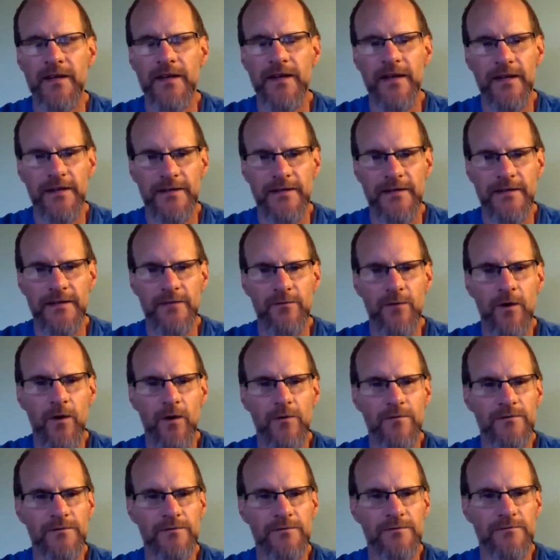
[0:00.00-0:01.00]
It, it,
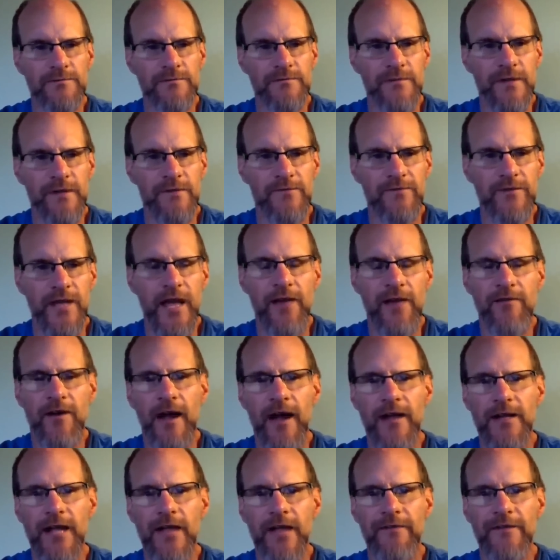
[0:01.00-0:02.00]
won't, if you have a
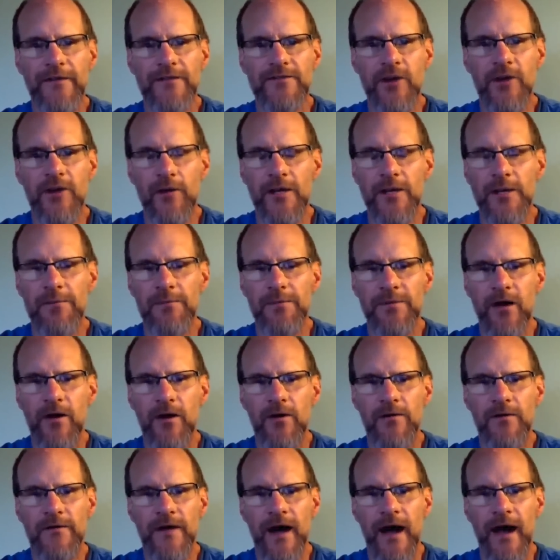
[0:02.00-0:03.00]
highlight that's totally
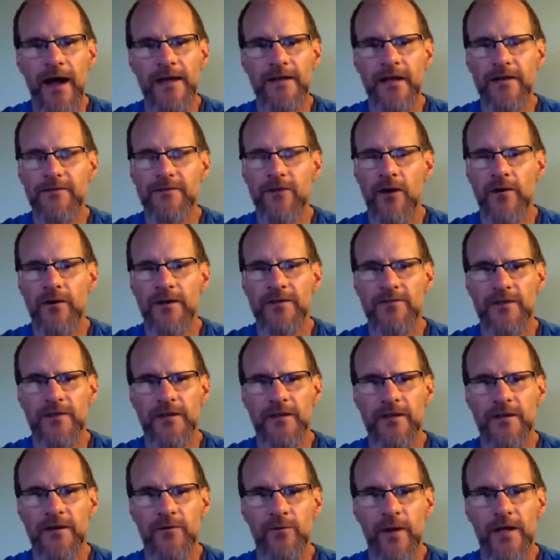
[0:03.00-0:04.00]
blown, the highlight tone
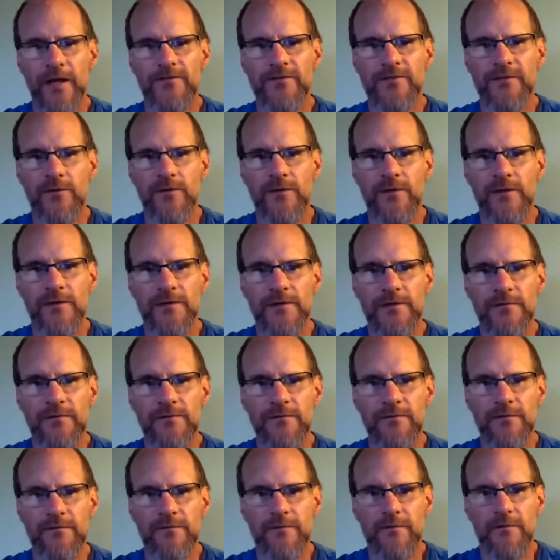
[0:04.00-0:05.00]
isn't going to rescue it,
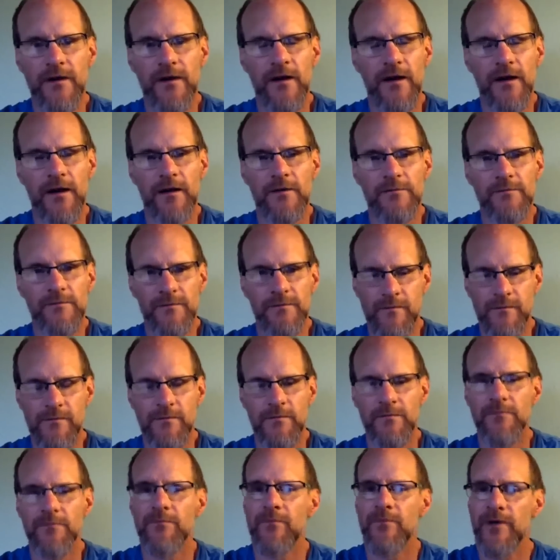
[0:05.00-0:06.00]
um,
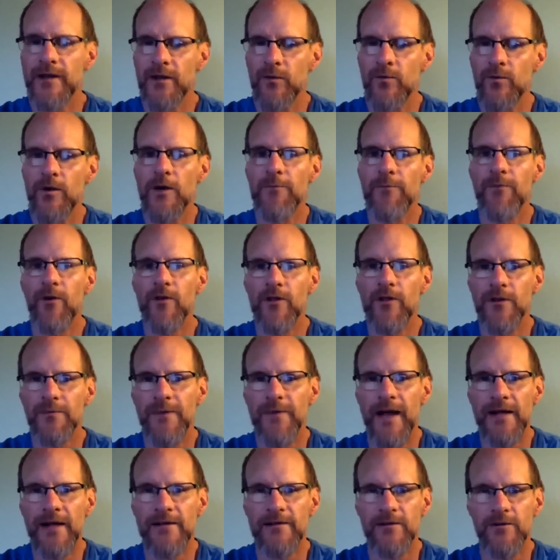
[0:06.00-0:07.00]
but it will pull it
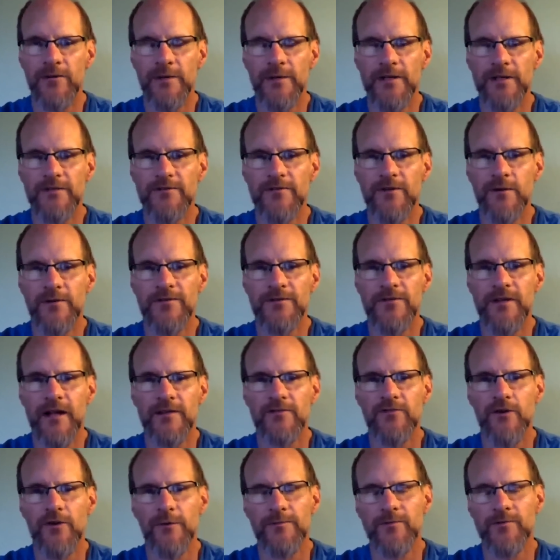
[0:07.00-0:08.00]
back a little bit so it's
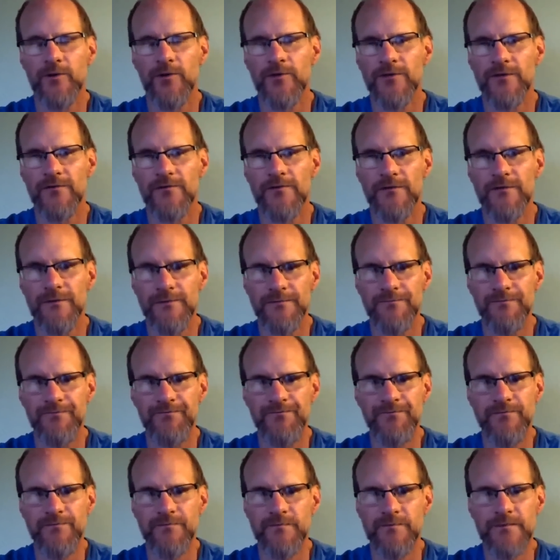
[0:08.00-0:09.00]
not so obtrusive.
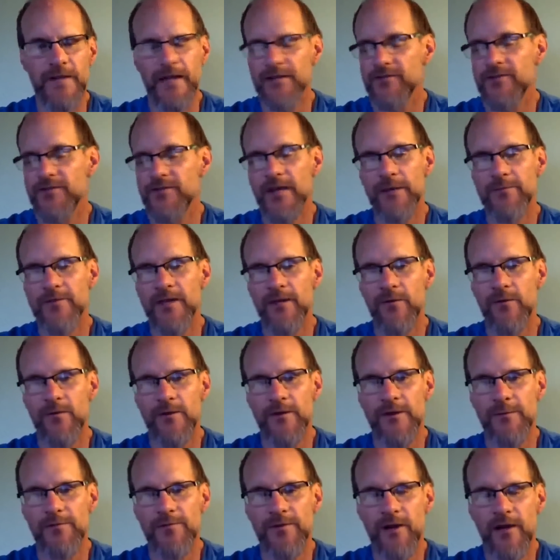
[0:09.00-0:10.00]
And the same thing
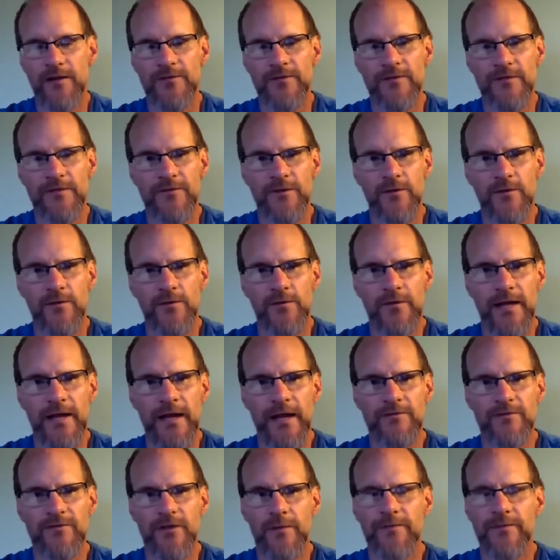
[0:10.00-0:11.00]
with the plus. If you
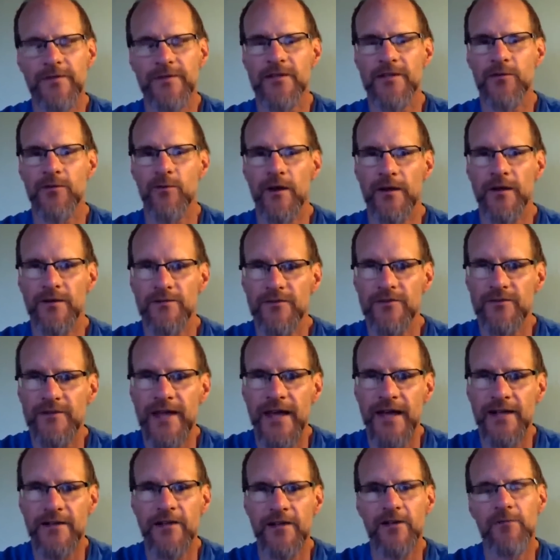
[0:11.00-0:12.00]
have something you want to just
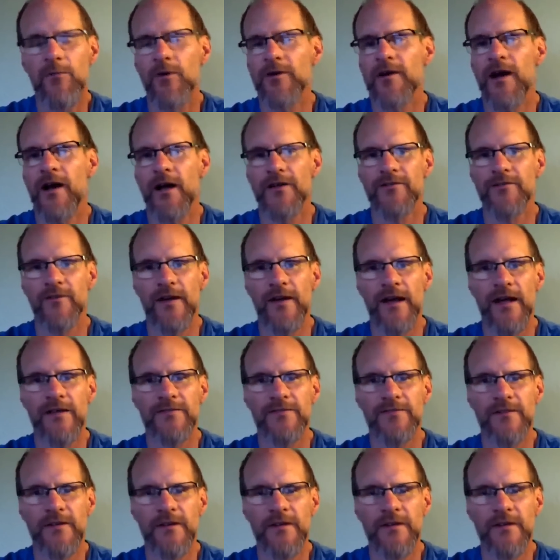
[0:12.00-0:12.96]
add a little more contrast,